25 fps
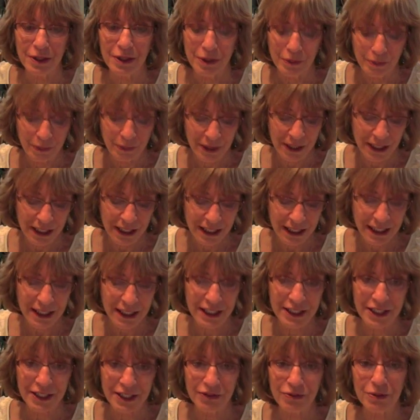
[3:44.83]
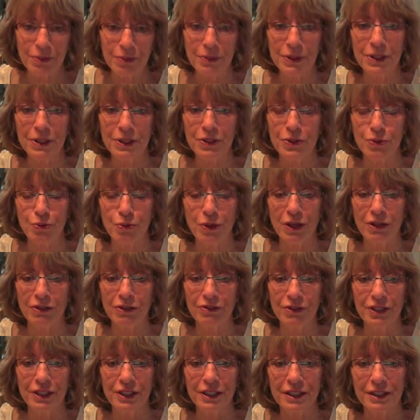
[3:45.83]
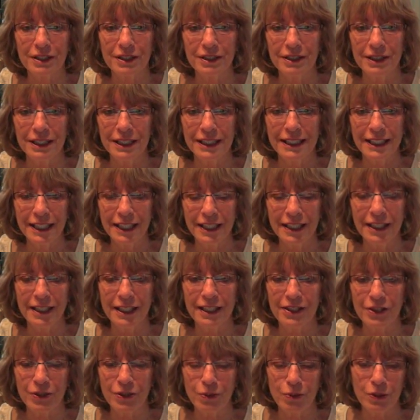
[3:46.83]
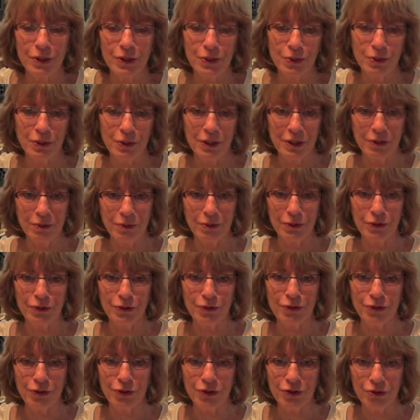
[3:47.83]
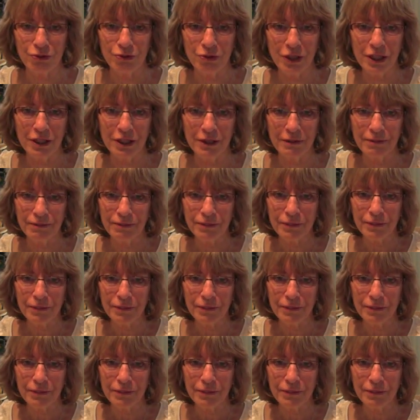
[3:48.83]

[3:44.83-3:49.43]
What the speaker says: but I think it's every bit as relevant today as it was when it was first written.